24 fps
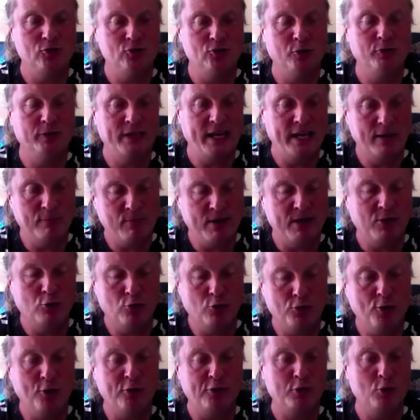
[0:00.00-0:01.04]
So then we
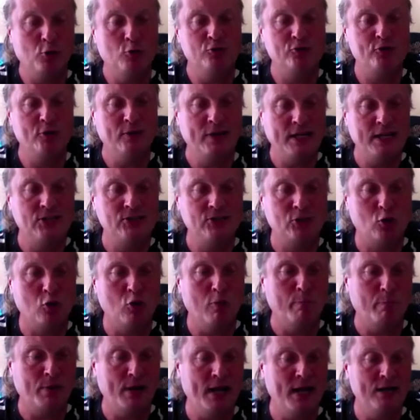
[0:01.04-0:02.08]
couldn't use the list
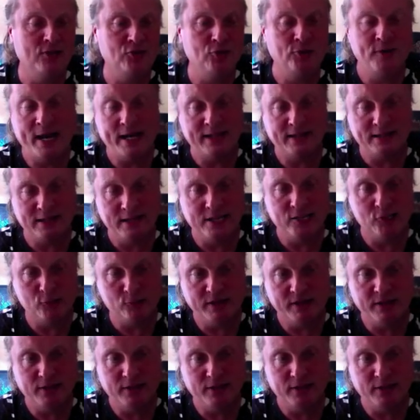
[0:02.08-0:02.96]
comprehension, at least